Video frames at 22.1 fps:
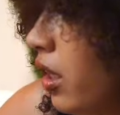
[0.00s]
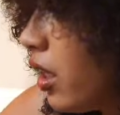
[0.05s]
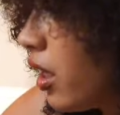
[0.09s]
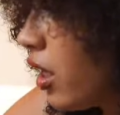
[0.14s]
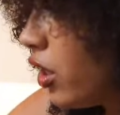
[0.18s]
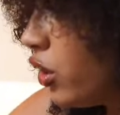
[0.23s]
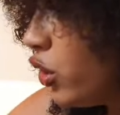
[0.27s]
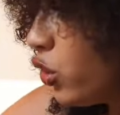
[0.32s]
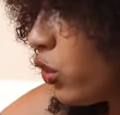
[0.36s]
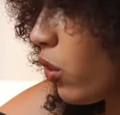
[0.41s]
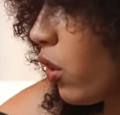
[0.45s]

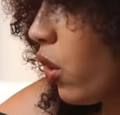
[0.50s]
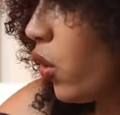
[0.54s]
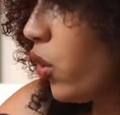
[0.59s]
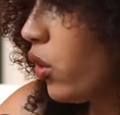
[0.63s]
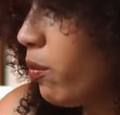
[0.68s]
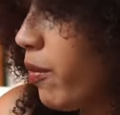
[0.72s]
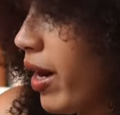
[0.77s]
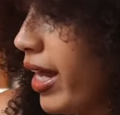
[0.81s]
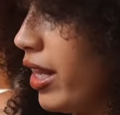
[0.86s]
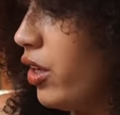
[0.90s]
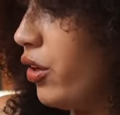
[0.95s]
controlled
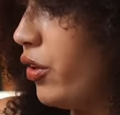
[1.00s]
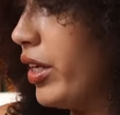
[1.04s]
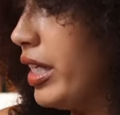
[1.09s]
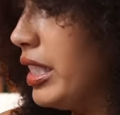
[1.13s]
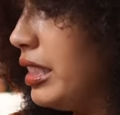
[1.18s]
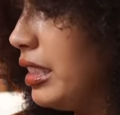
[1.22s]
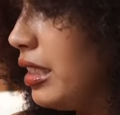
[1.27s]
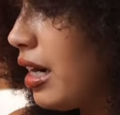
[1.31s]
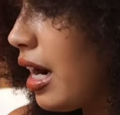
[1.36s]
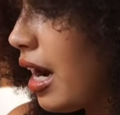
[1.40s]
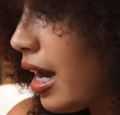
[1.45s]
by the
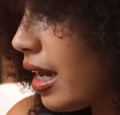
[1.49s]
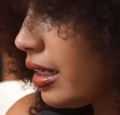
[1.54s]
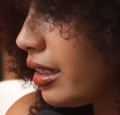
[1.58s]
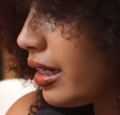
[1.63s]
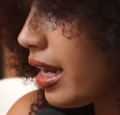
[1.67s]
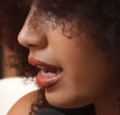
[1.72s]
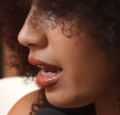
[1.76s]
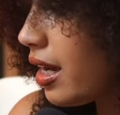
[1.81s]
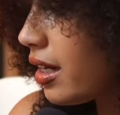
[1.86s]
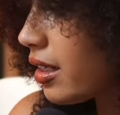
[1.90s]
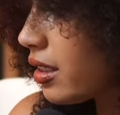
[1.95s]
crazy
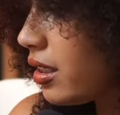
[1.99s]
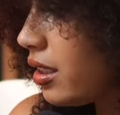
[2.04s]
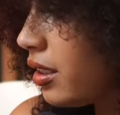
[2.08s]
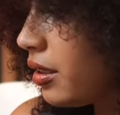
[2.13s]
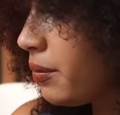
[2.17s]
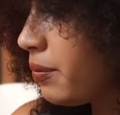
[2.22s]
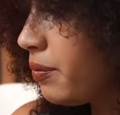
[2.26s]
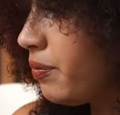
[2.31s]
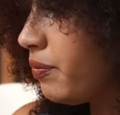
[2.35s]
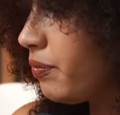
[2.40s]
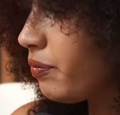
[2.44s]
conduct?
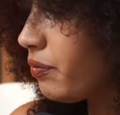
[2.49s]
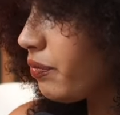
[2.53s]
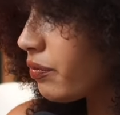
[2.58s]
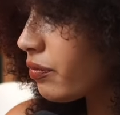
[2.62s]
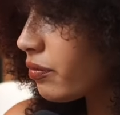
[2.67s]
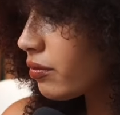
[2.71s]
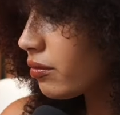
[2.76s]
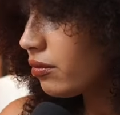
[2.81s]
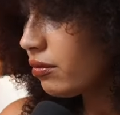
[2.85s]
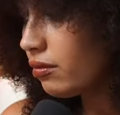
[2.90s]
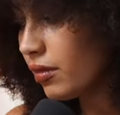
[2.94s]

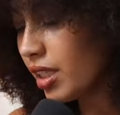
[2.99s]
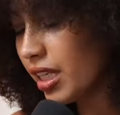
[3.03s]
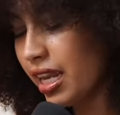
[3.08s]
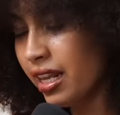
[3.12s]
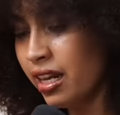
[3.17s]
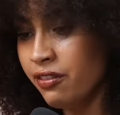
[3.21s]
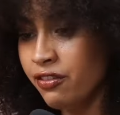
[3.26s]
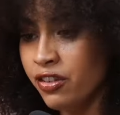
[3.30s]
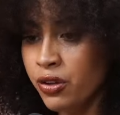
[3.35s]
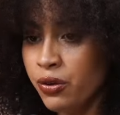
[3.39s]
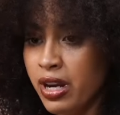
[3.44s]
And
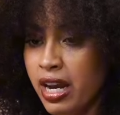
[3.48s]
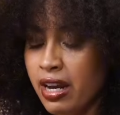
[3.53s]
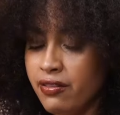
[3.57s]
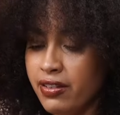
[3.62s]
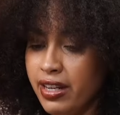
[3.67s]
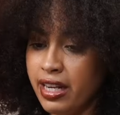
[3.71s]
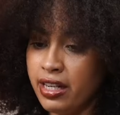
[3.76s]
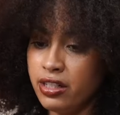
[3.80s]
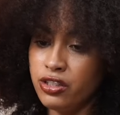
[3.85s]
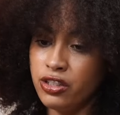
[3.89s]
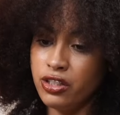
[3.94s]
if you have
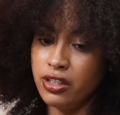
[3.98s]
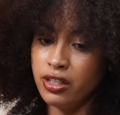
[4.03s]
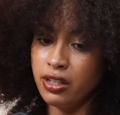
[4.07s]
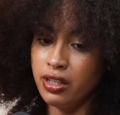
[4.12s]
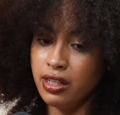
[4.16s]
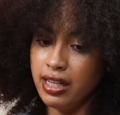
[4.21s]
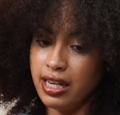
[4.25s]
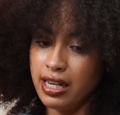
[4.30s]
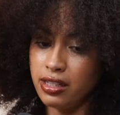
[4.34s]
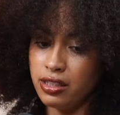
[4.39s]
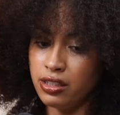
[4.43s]
answered
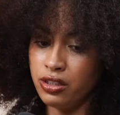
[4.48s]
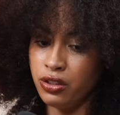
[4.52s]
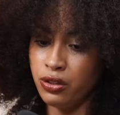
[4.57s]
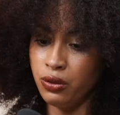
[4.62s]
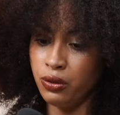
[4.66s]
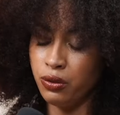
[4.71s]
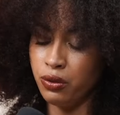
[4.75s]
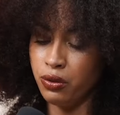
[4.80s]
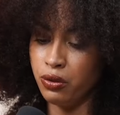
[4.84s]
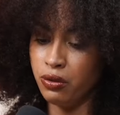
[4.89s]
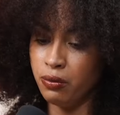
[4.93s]
yes
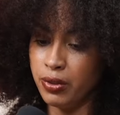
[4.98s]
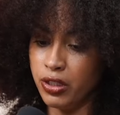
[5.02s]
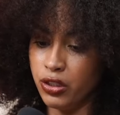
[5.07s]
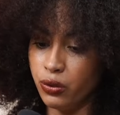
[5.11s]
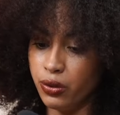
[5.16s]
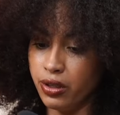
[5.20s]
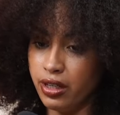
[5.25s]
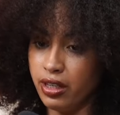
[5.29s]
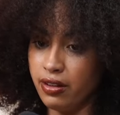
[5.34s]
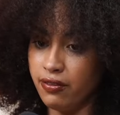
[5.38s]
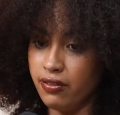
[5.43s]
to
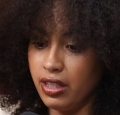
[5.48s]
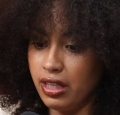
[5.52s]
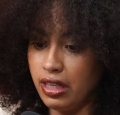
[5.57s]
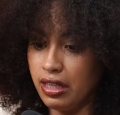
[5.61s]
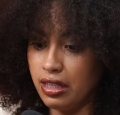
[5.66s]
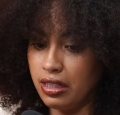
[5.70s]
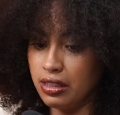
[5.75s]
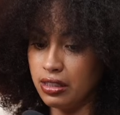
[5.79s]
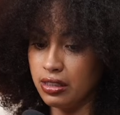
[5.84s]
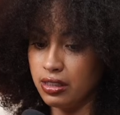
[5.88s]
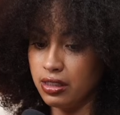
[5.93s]
majority of
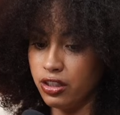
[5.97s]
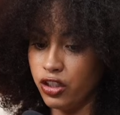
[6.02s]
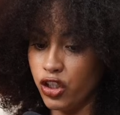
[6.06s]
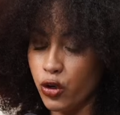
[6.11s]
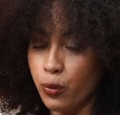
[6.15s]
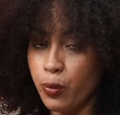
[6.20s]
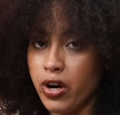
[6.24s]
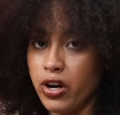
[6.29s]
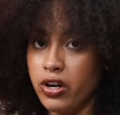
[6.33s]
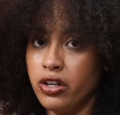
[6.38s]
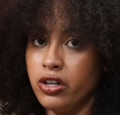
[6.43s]
these, your
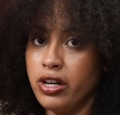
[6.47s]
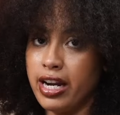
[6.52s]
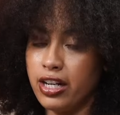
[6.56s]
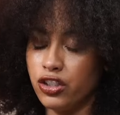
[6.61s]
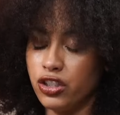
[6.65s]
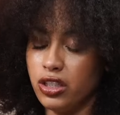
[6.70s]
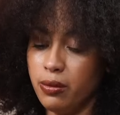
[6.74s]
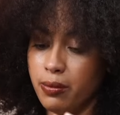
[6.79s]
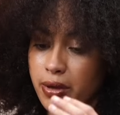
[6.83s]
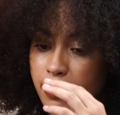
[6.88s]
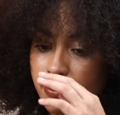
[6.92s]
partner
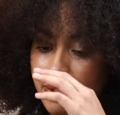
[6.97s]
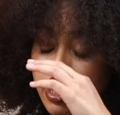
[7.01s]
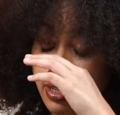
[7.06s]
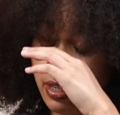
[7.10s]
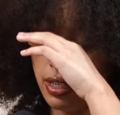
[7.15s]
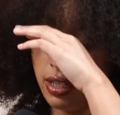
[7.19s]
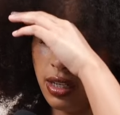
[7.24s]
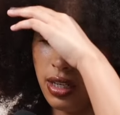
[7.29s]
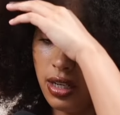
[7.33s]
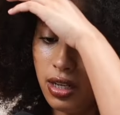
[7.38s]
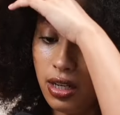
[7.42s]
actually might
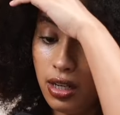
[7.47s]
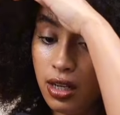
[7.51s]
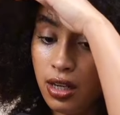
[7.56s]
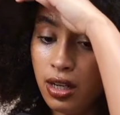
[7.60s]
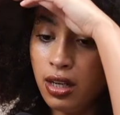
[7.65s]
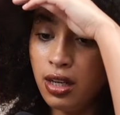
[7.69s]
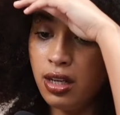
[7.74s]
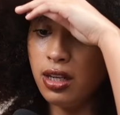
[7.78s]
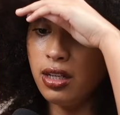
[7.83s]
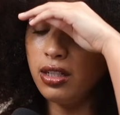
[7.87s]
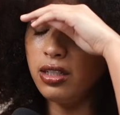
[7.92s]
be
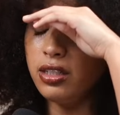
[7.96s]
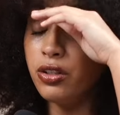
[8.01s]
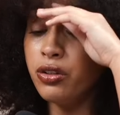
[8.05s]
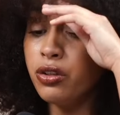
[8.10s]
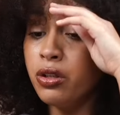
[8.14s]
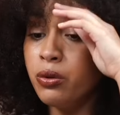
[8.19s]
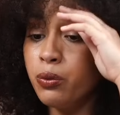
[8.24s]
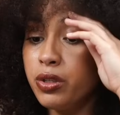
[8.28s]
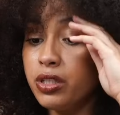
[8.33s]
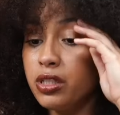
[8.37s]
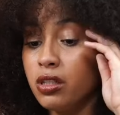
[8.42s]

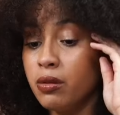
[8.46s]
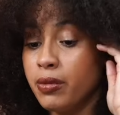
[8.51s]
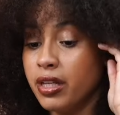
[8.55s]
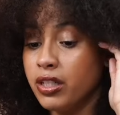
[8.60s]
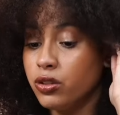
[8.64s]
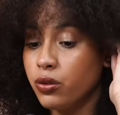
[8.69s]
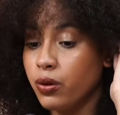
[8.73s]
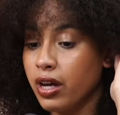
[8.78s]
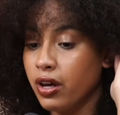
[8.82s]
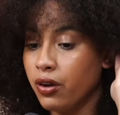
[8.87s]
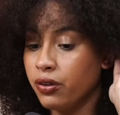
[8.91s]
dealing with some
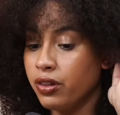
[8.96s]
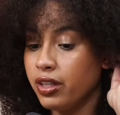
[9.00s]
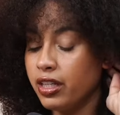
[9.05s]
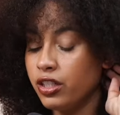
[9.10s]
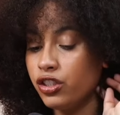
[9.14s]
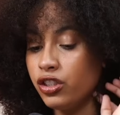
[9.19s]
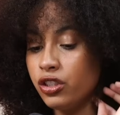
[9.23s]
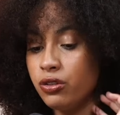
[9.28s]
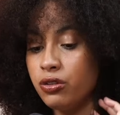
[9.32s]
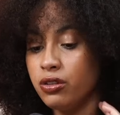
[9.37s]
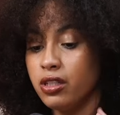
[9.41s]
mental health
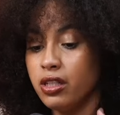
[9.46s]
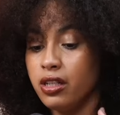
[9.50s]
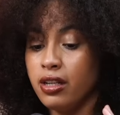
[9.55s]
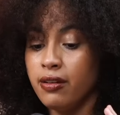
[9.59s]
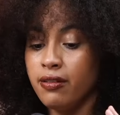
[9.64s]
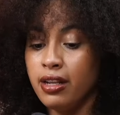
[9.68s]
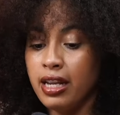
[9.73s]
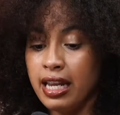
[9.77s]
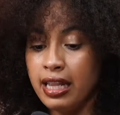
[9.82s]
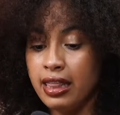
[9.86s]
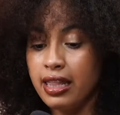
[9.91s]
issues. And
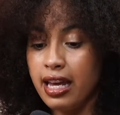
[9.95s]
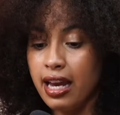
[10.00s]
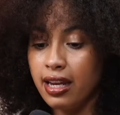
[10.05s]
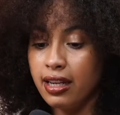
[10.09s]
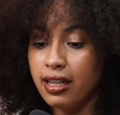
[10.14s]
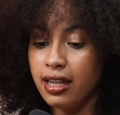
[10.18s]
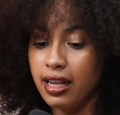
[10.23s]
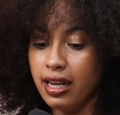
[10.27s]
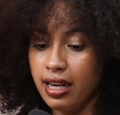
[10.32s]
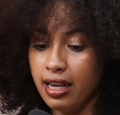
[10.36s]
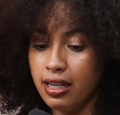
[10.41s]
in, in that
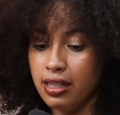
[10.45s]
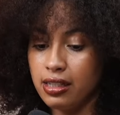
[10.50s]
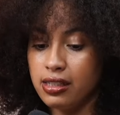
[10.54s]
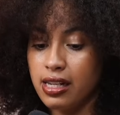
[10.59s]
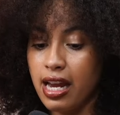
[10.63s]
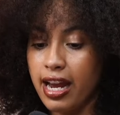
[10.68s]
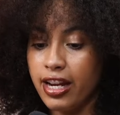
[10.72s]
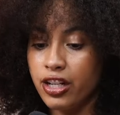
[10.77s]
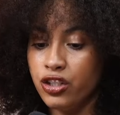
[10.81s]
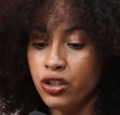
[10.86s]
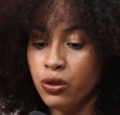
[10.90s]
case,
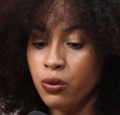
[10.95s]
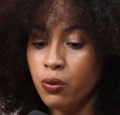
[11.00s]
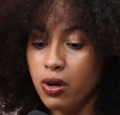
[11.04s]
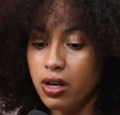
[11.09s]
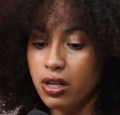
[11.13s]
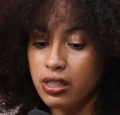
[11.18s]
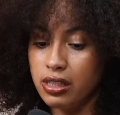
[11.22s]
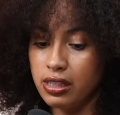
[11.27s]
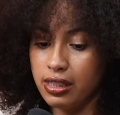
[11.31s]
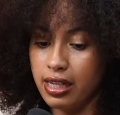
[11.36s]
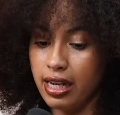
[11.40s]
I do
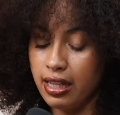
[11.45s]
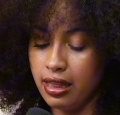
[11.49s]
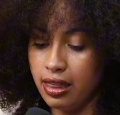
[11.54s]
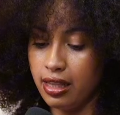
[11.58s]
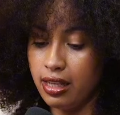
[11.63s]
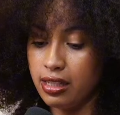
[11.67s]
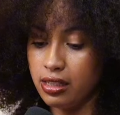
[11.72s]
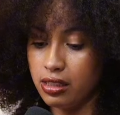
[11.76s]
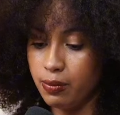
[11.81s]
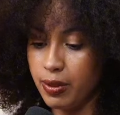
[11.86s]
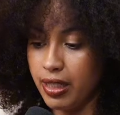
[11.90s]
want to state
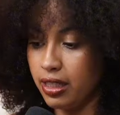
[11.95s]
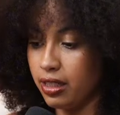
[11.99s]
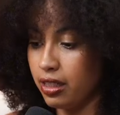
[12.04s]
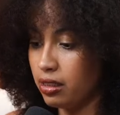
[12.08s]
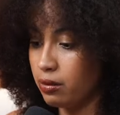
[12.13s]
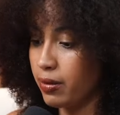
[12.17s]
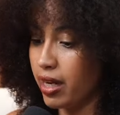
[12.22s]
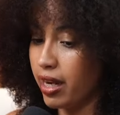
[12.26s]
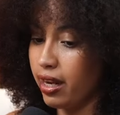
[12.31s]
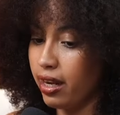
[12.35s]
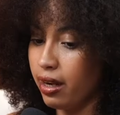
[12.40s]
this because
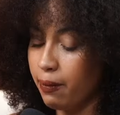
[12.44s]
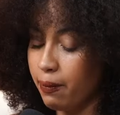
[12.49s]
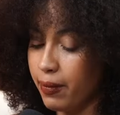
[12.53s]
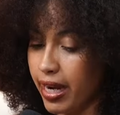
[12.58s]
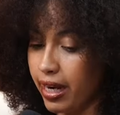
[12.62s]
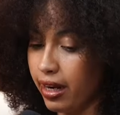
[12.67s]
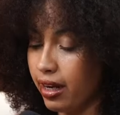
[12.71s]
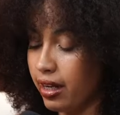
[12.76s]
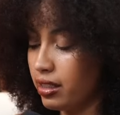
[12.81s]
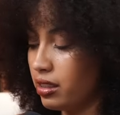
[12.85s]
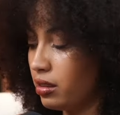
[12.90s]
my my
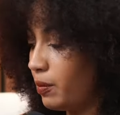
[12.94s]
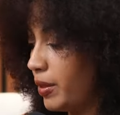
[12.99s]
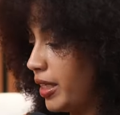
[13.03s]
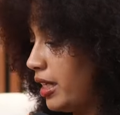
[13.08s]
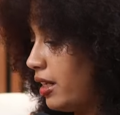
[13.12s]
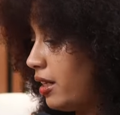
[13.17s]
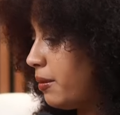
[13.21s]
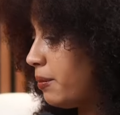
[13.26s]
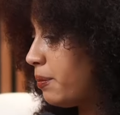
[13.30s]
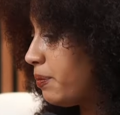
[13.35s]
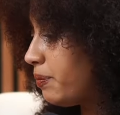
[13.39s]

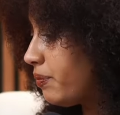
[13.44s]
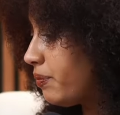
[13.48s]
husband,